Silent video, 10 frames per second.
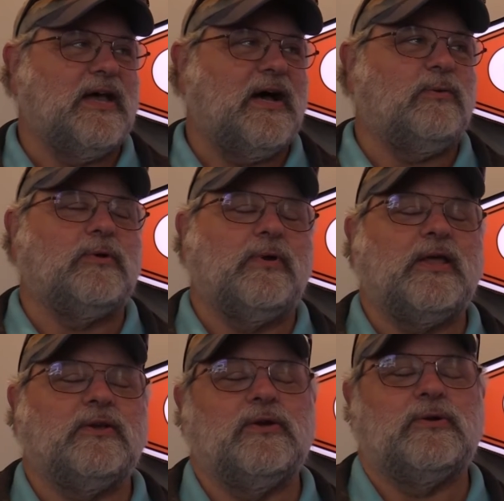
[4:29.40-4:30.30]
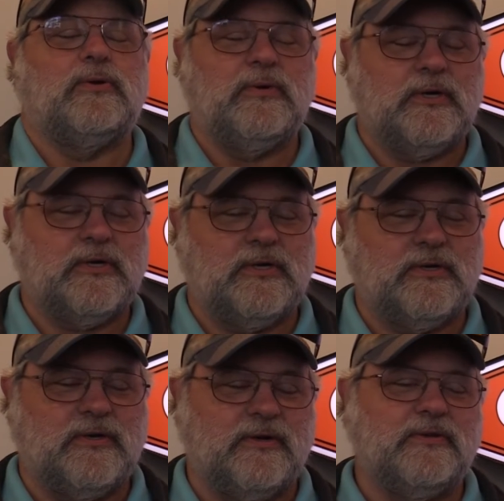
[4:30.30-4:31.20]
I would rather go to work,
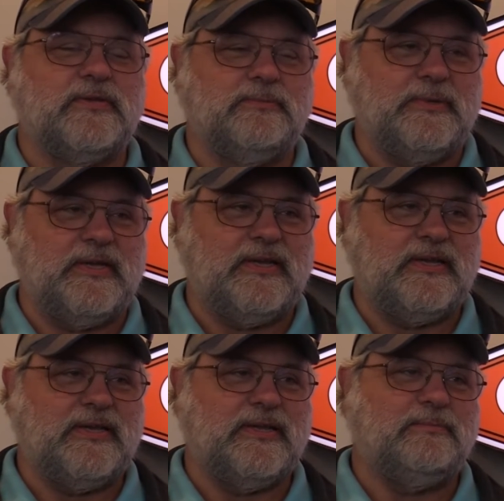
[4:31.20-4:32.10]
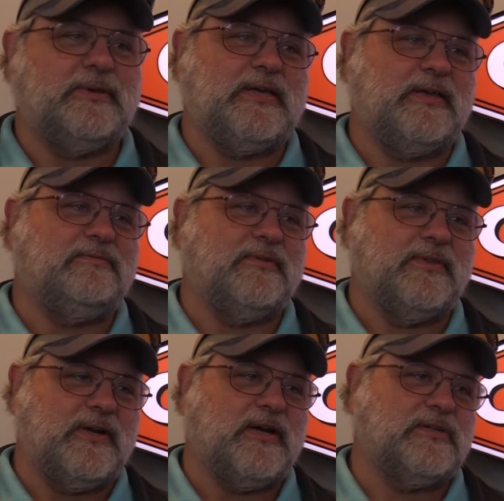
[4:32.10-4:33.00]
earn some money, and pay for
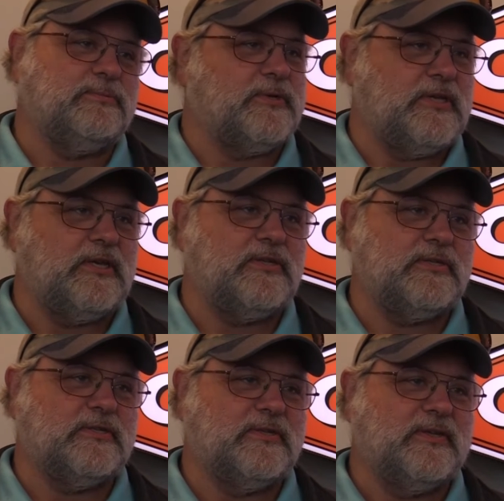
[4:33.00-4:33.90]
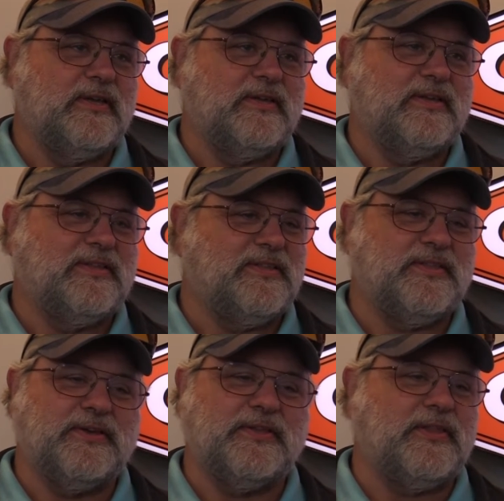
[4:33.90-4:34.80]
their expertise.
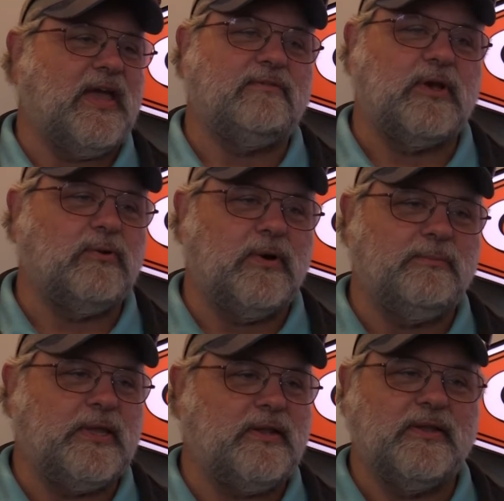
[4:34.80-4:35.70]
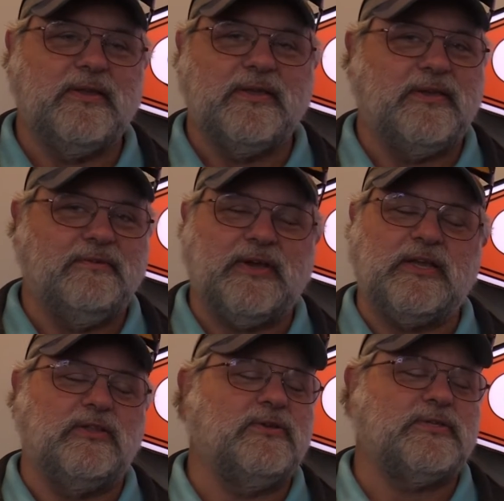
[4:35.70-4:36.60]
They have the equipment. If I
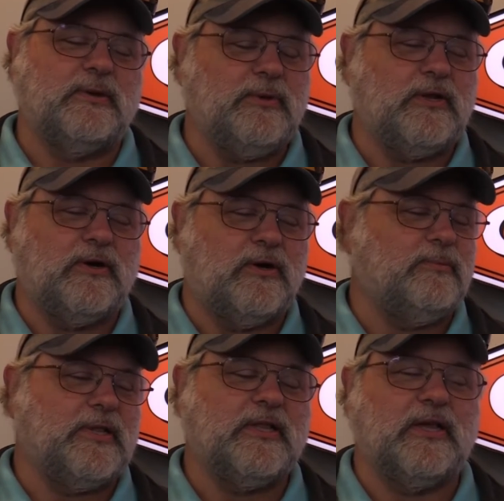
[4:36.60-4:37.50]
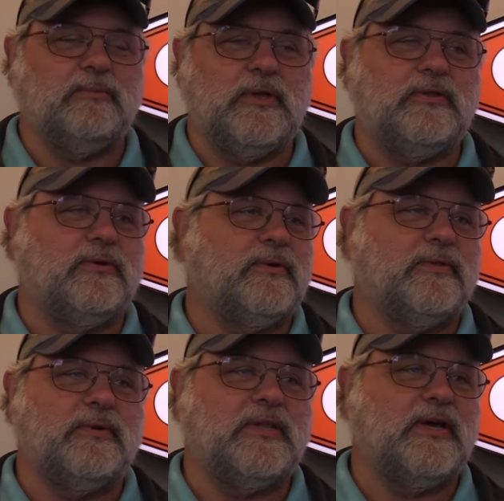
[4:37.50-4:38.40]
can do something at home, it'll take me 2 or
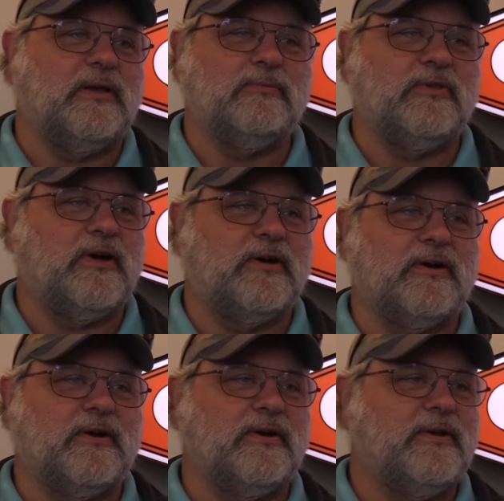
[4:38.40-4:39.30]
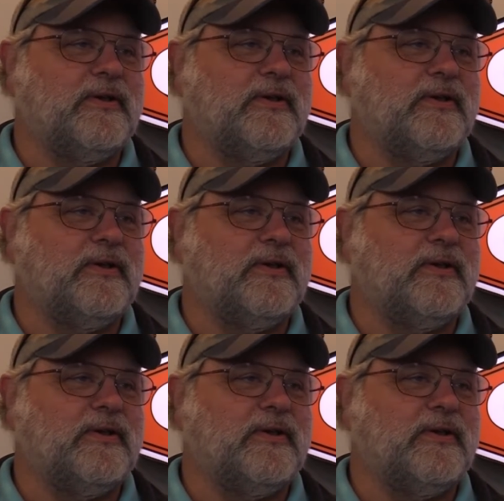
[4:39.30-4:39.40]
3 times longer.